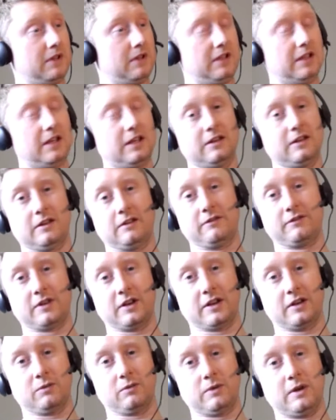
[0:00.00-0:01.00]
Again, I've
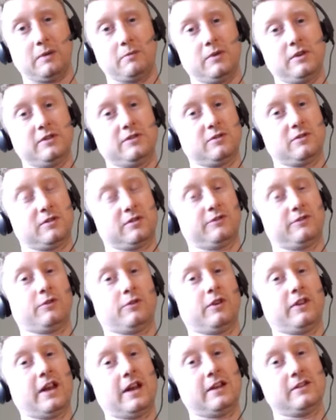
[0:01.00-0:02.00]
got a web resource
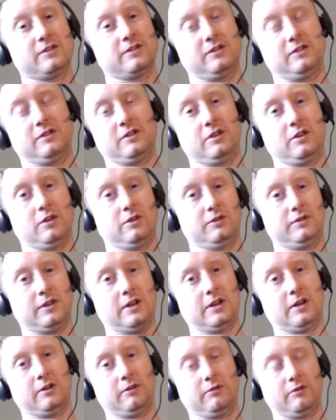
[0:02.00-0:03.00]
for that, so you can go in
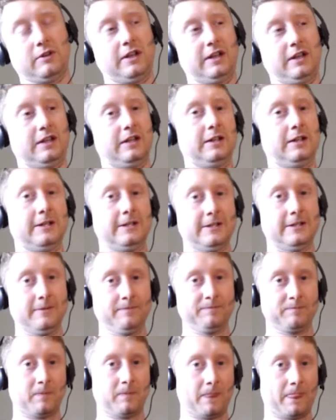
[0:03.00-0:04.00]
there and read
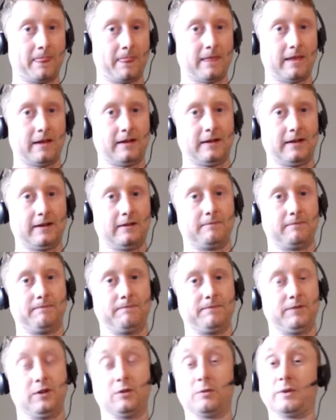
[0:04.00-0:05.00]

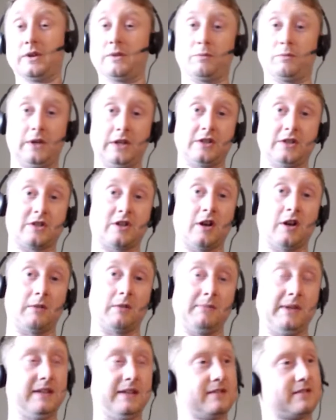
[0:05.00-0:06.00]
what each
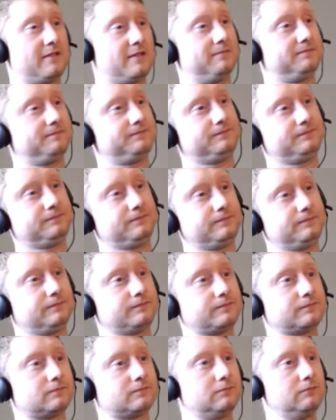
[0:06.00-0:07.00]
card means,
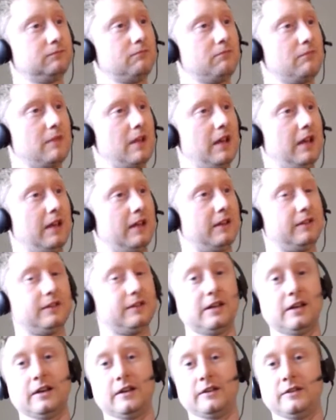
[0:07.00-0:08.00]
and
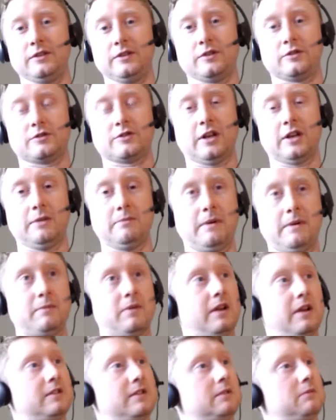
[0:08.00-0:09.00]
try to
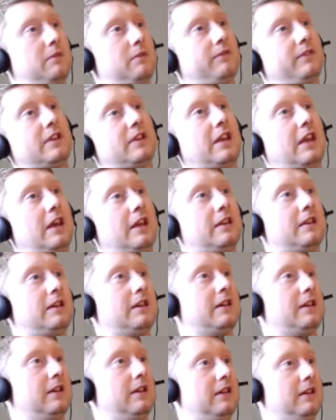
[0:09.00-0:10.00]
memorize them if you can.